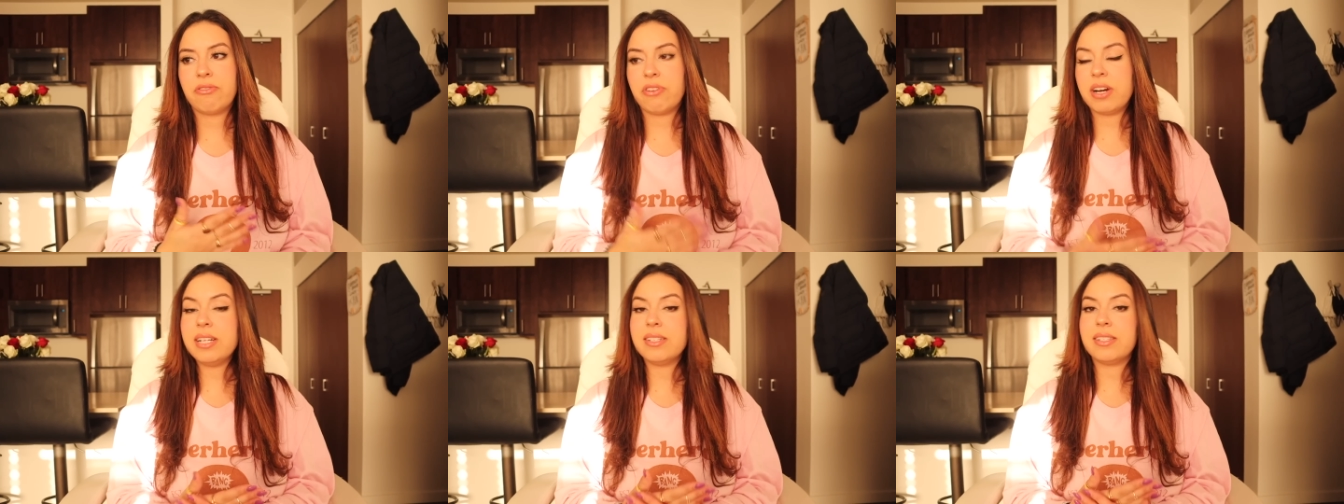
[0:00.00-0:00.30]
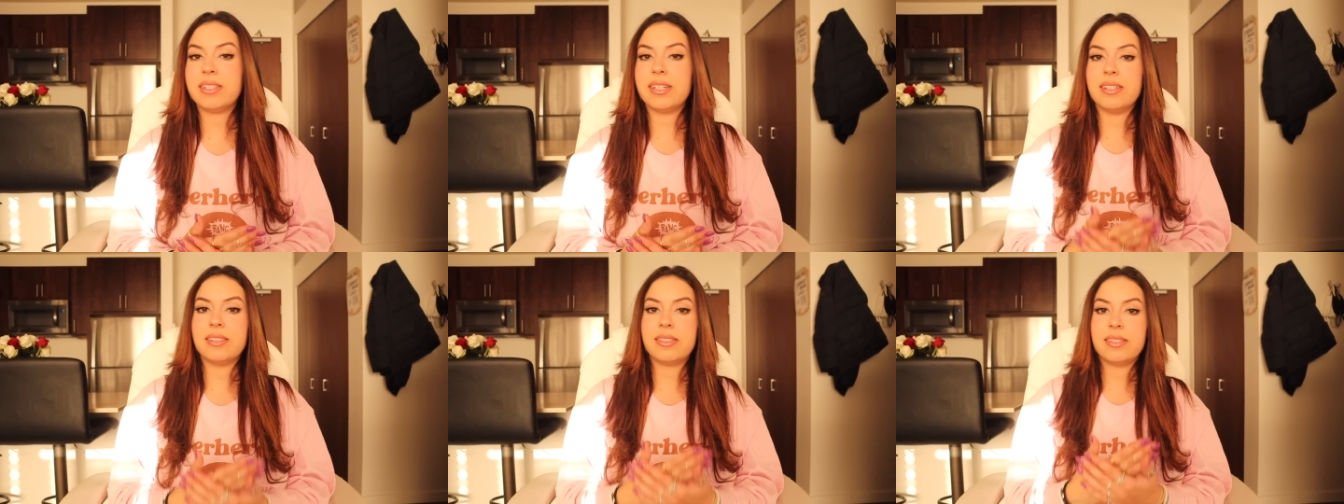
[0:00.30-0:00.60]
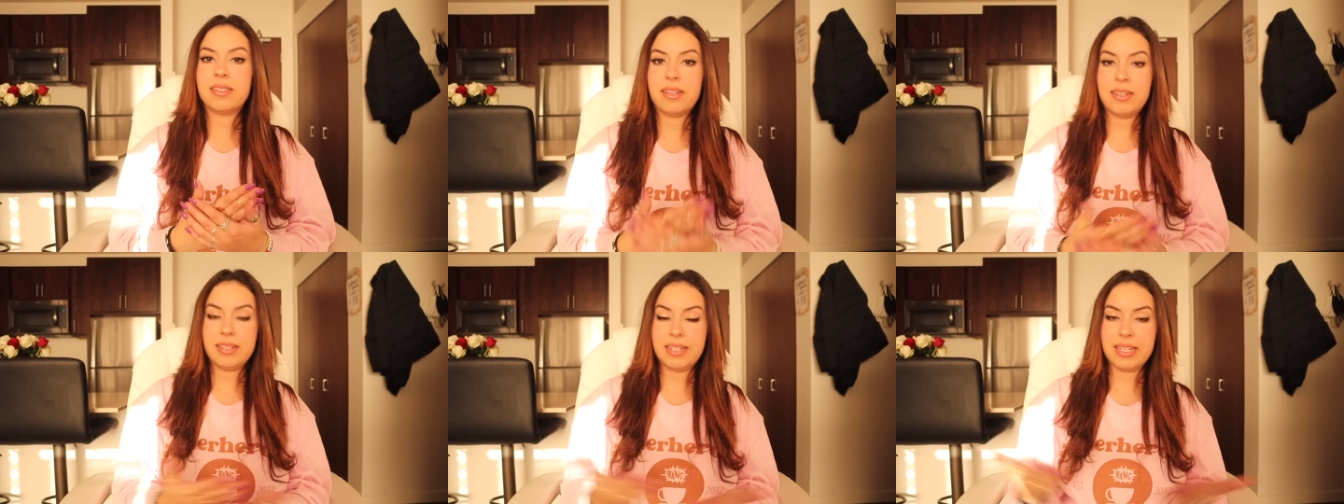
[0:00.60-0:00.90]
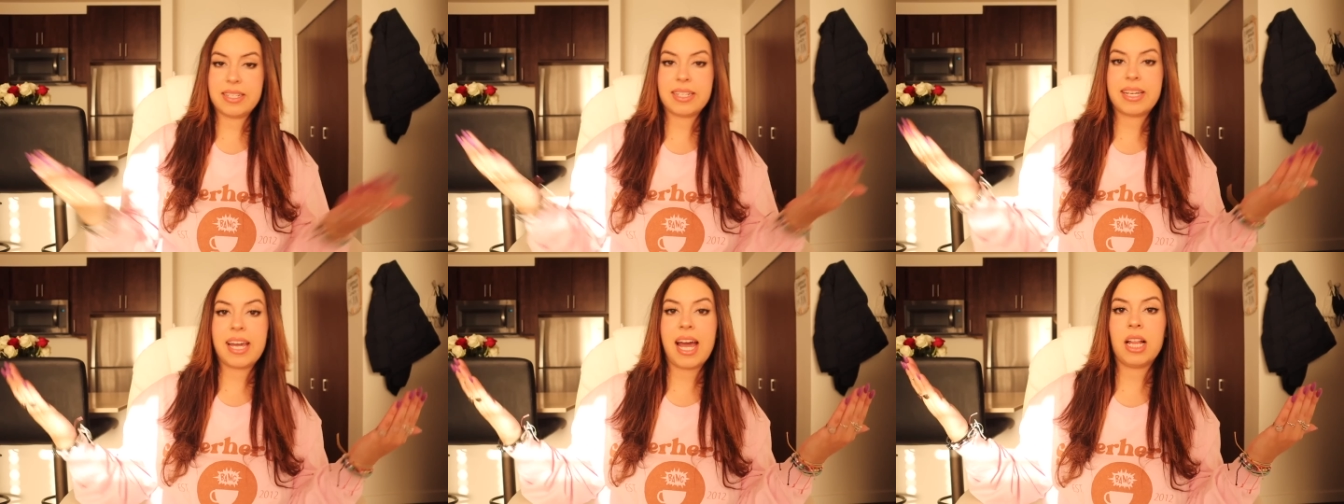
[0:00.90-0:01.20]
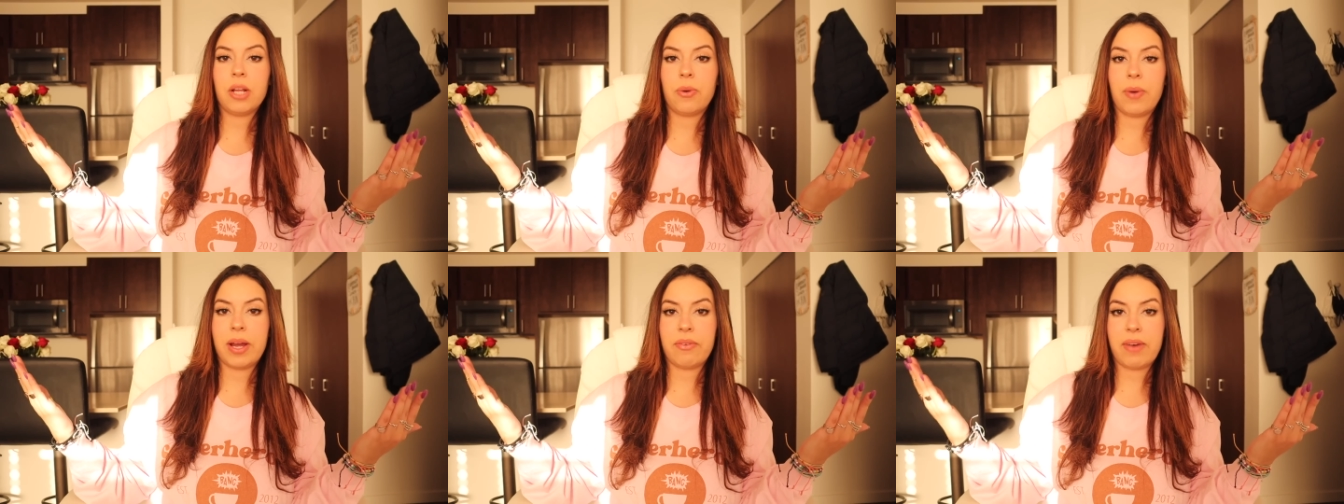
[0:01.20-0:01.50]
For instance, Addicted
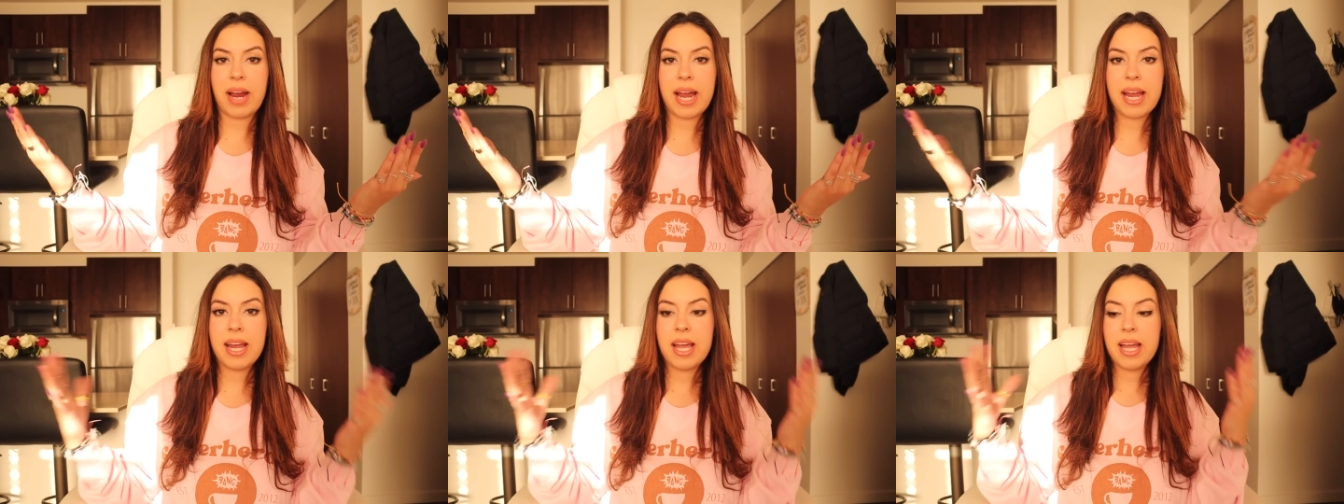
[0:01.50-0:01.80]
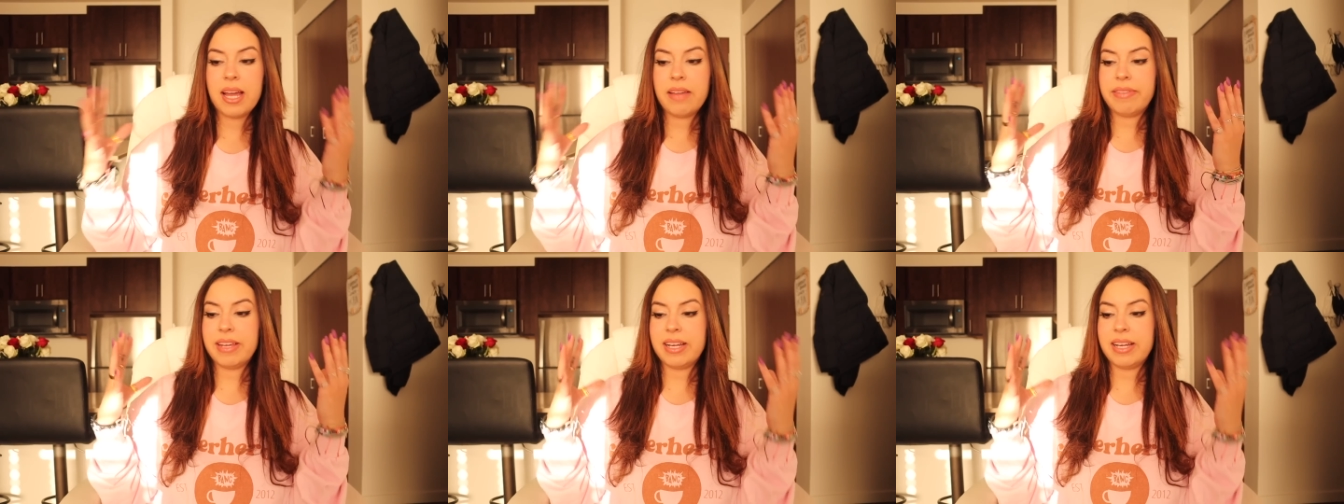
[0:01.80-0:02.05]
Calloway, right?